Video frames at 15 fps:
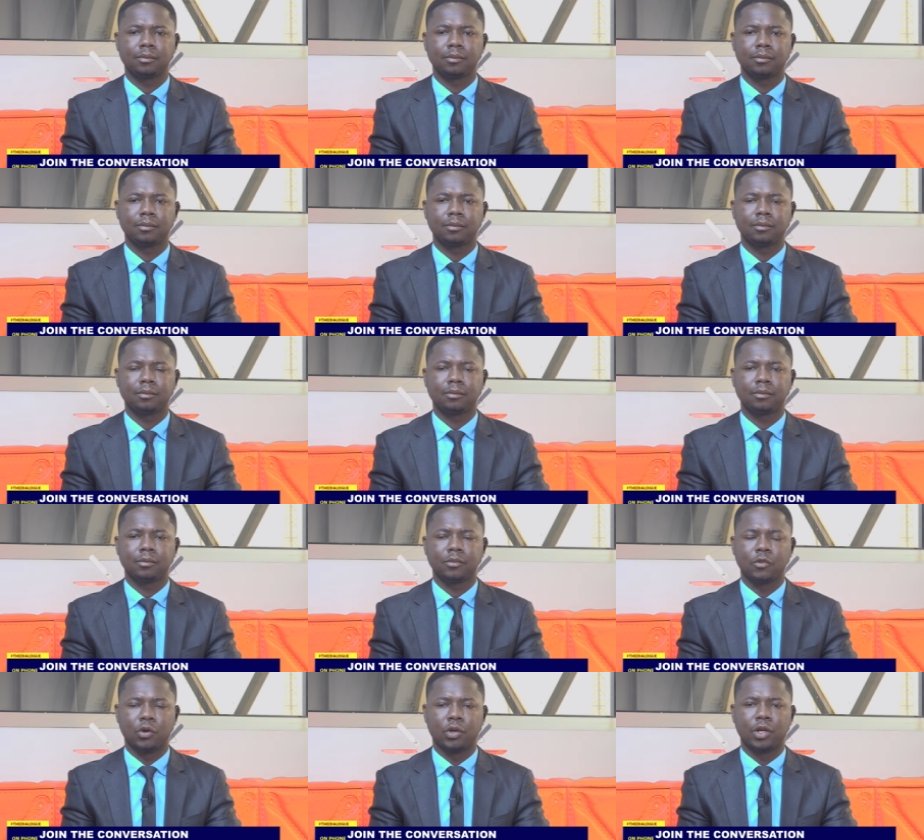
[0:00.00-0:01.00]
So,
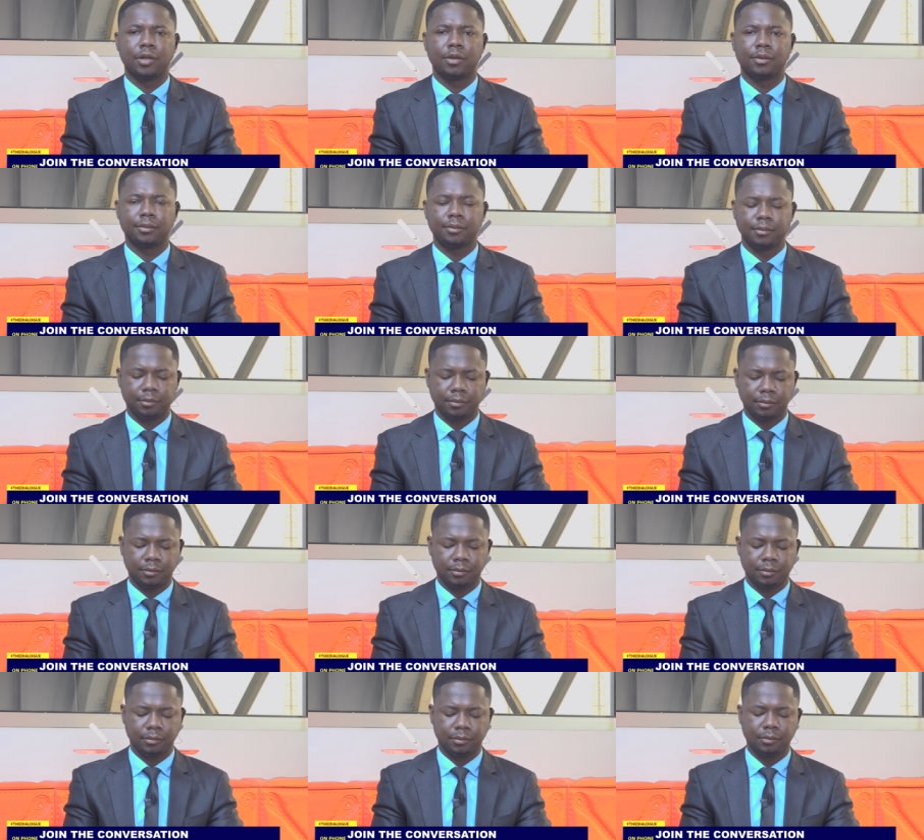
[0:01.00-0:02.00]
until
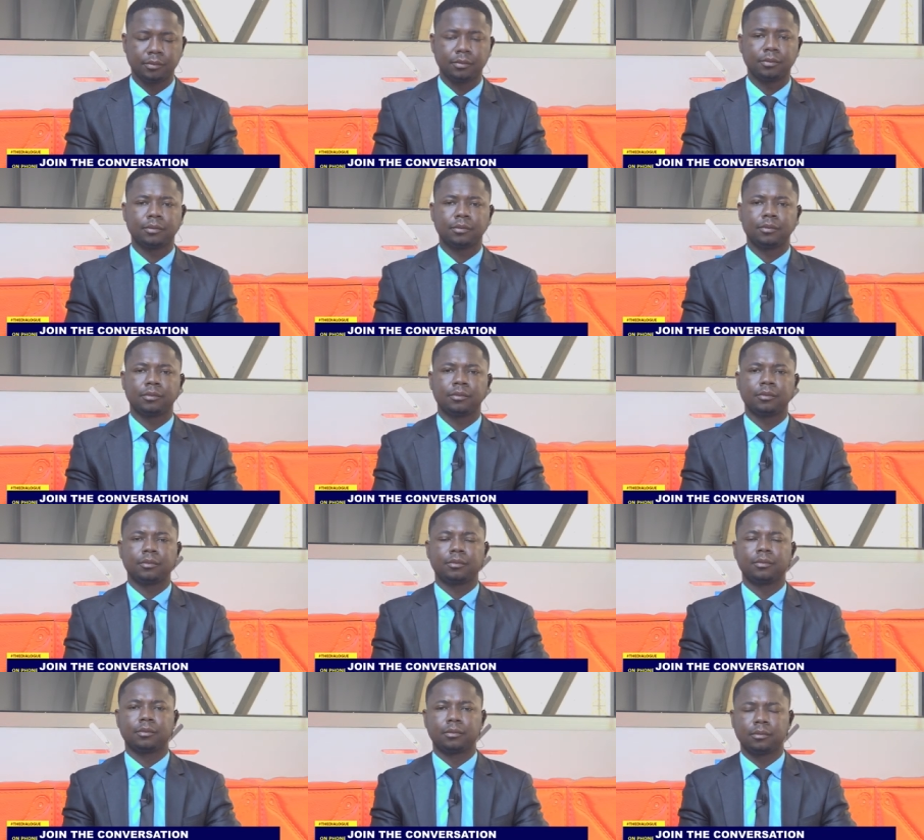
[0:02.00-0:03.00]
accountability,
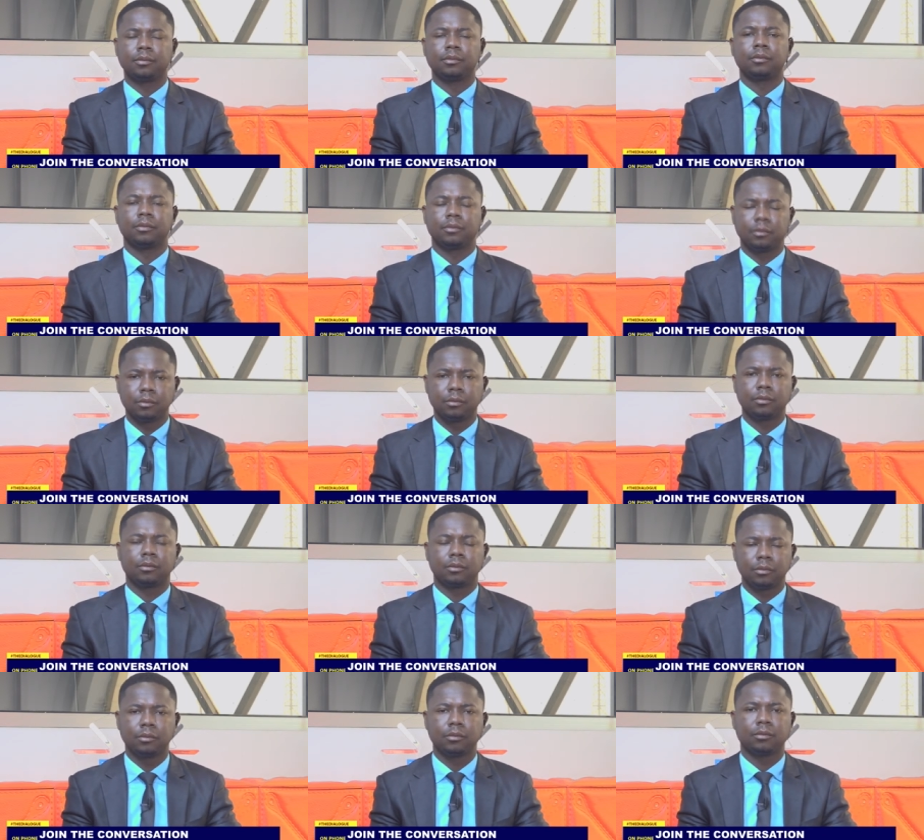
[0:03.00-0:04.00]
every
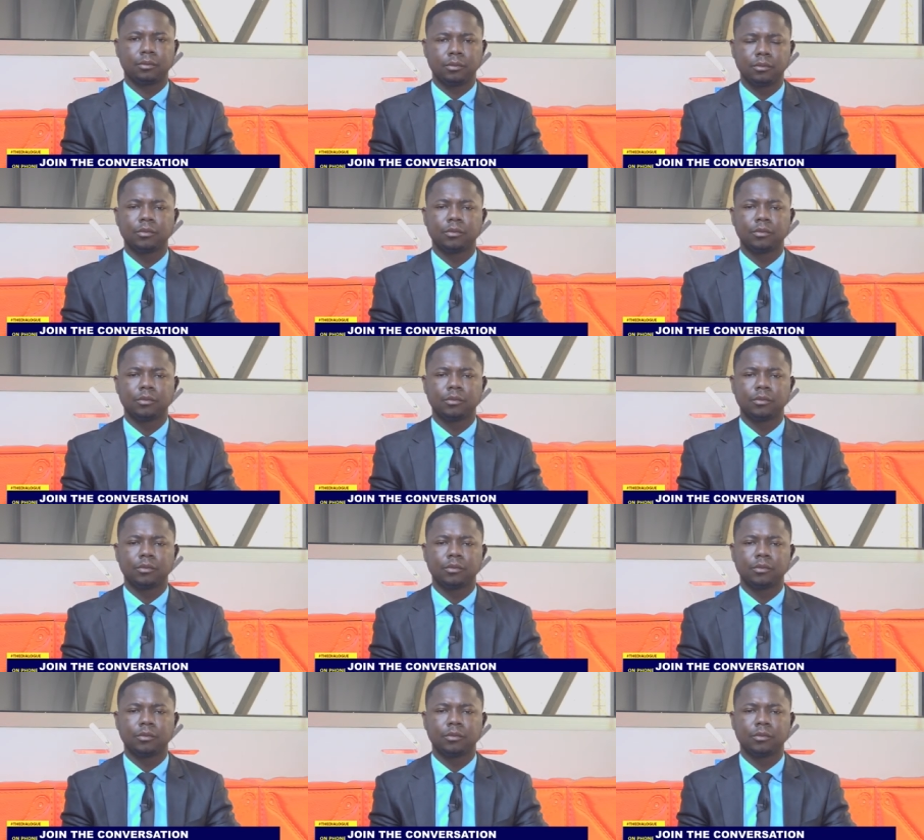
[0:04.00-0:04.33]
year, Juma,